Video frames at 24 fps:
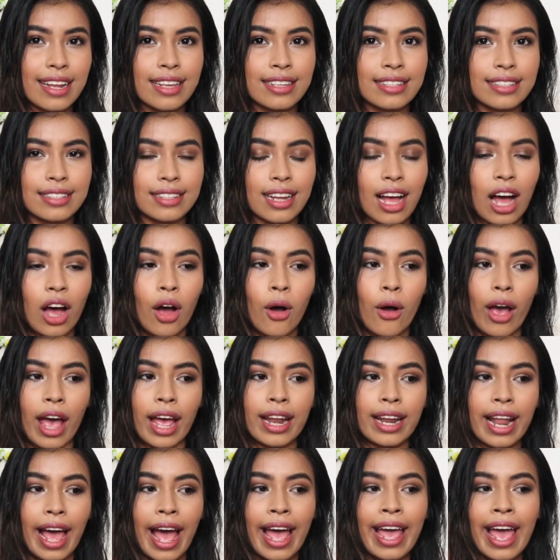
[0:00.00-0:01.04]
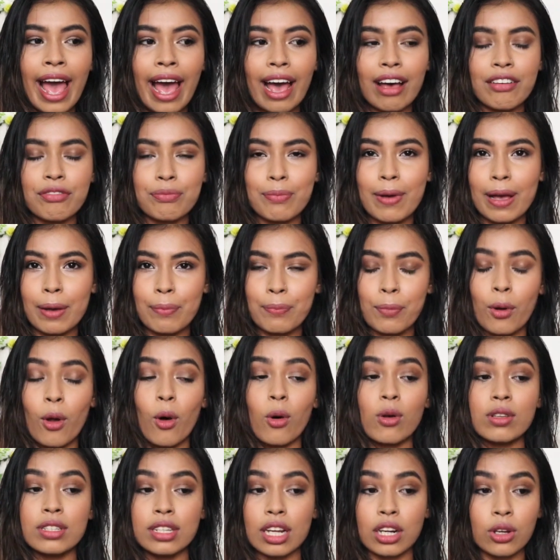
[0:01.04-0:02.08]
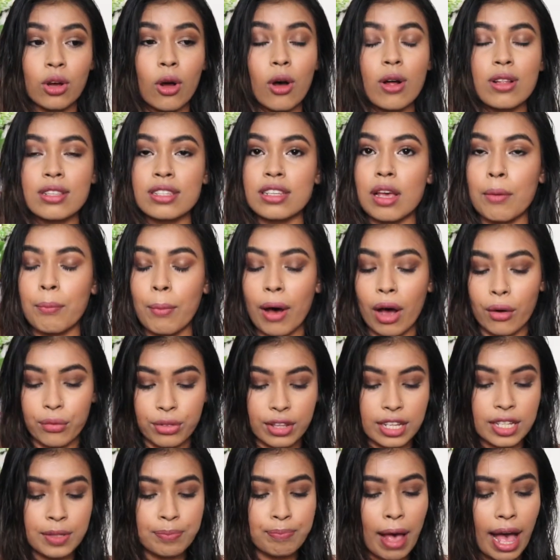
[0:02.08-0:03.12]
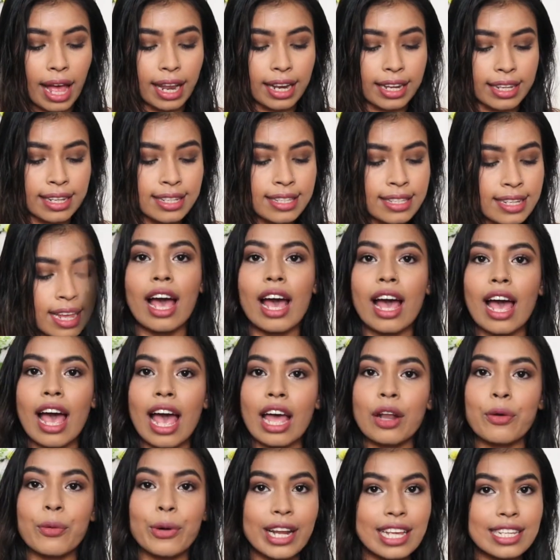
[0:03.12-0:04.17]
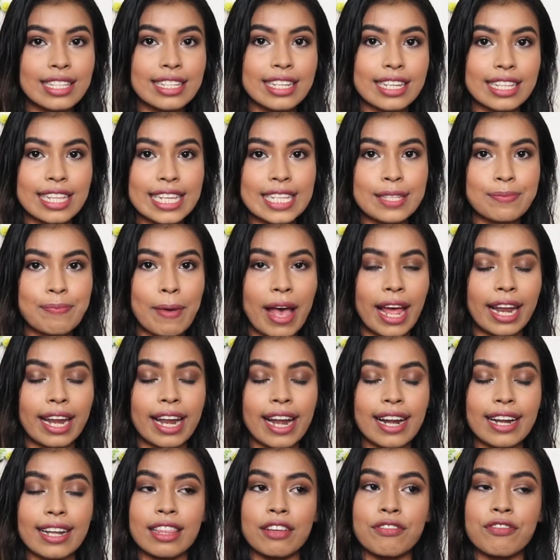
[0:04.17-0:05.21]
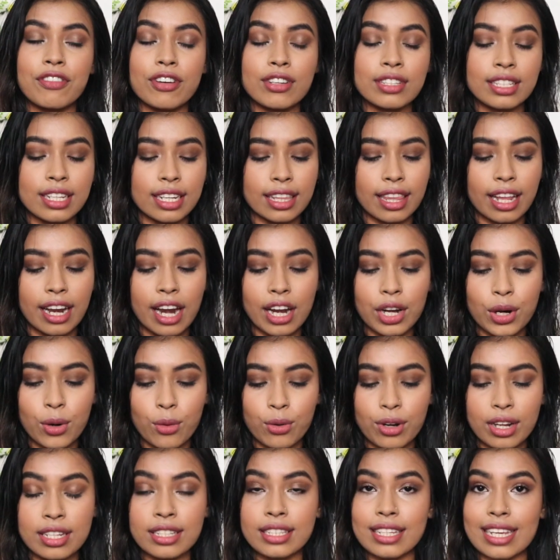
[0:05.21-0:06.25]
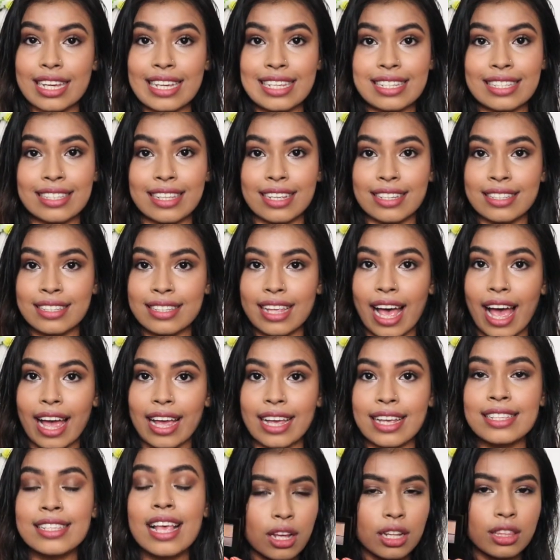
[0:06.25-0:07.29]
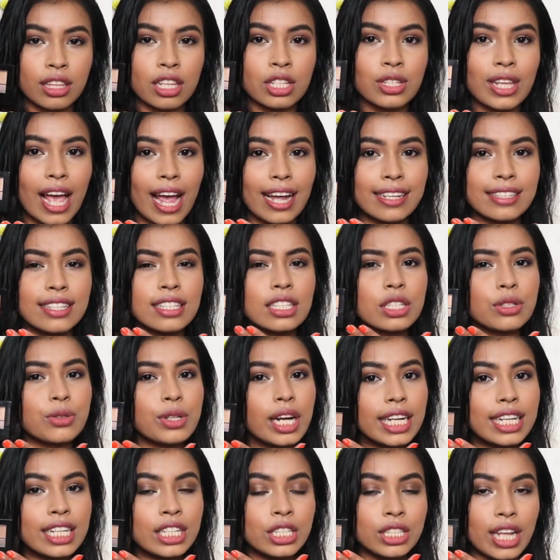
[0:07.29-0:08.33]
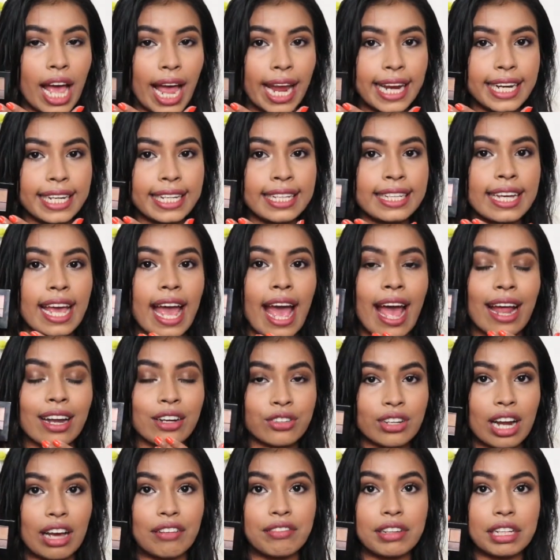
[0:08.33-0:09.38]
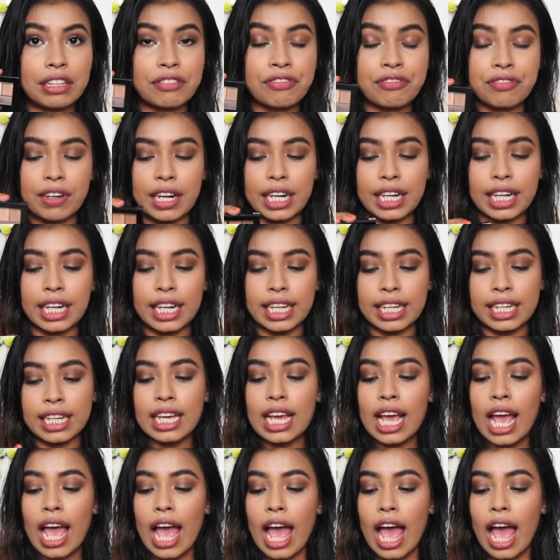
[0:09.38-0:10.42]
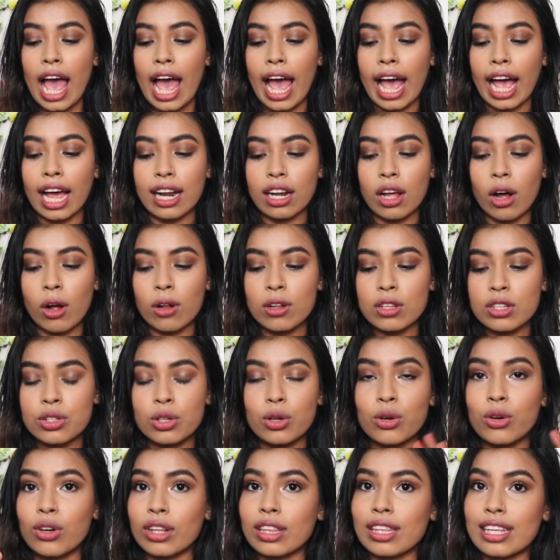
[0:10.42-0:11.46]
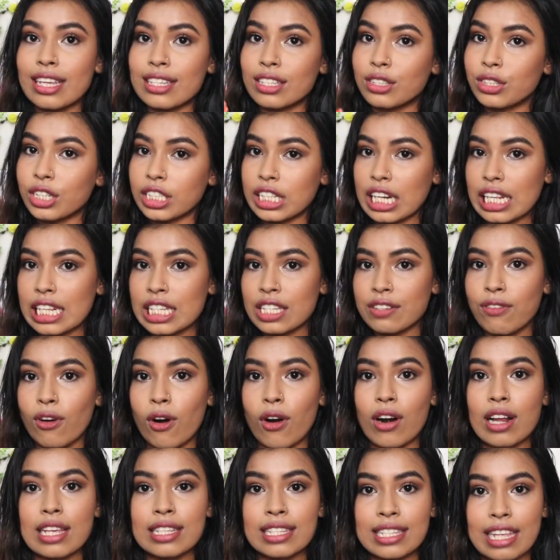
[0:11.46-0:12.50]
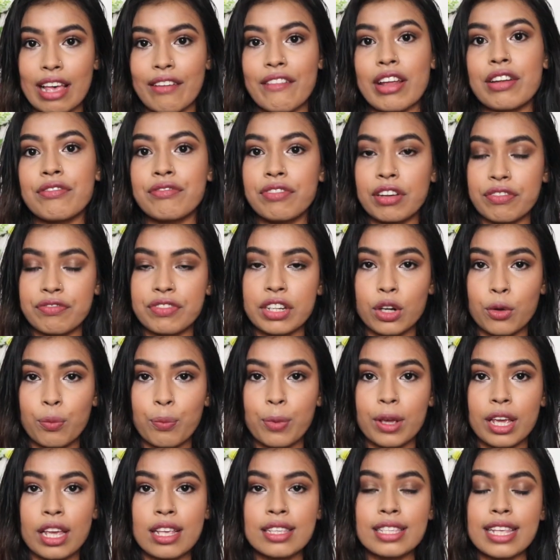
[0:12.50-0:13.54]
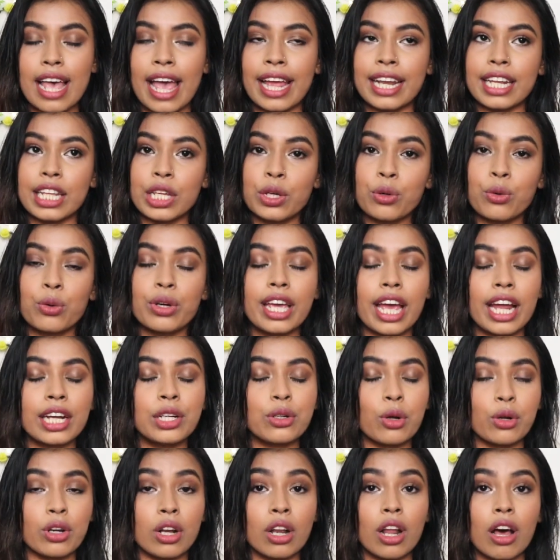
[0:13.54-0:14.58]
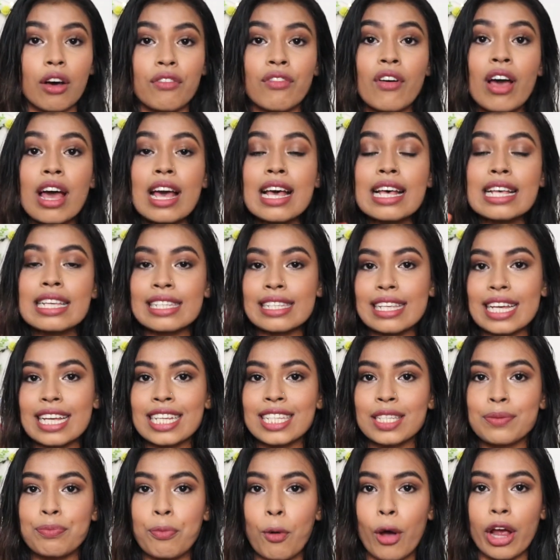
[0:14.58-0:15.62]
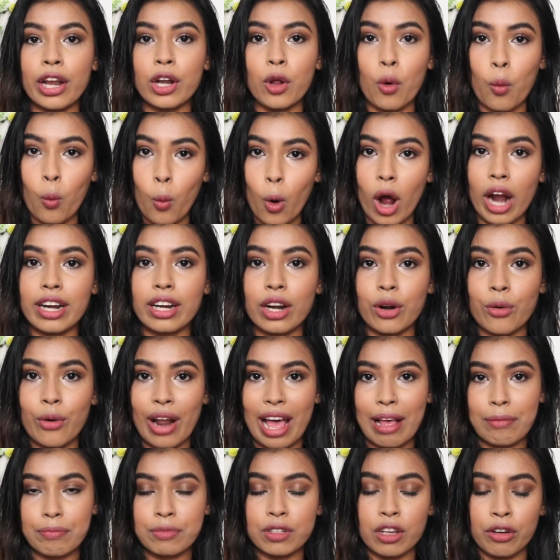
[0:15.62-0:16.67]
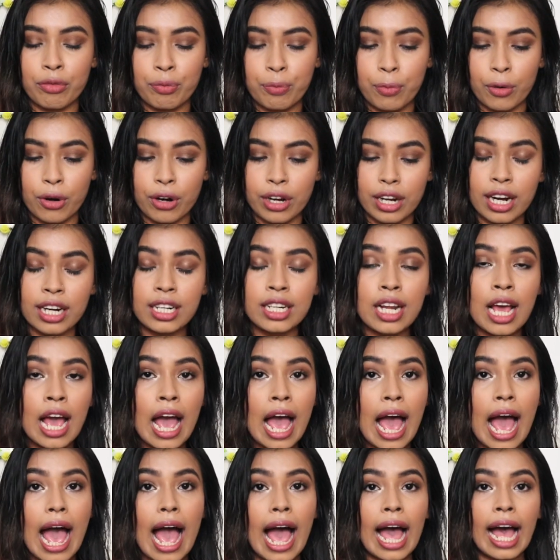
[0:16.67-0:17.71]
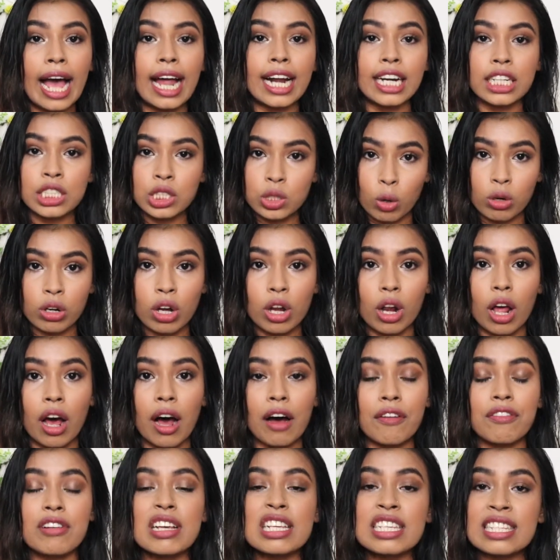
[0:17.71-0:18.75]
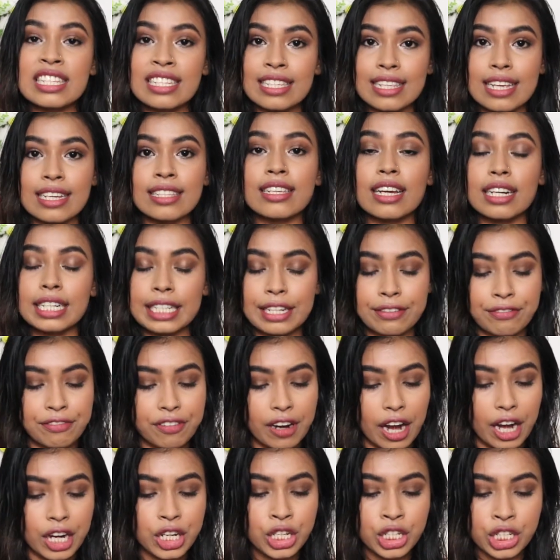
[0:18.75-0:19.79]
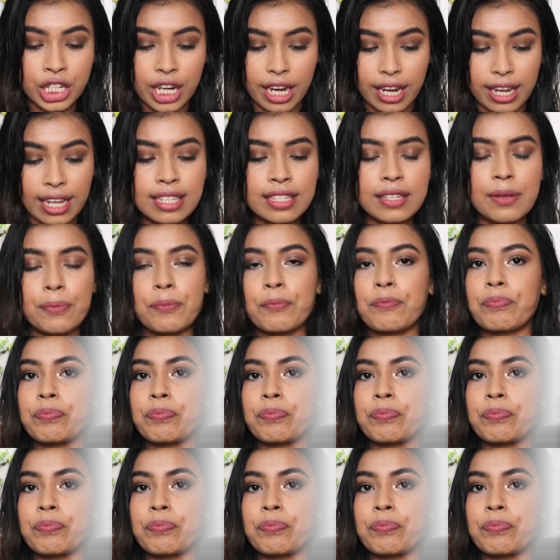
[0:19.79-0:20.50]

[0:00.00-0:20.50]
days now, and I have my pros and cons about this palette. And when I see this palette, the first thing that I notice is the size. The size is really tiny and travel friendly. And also this retails for 750 rupees, and you get total of 6.1 grams of product and total of 6 different shades.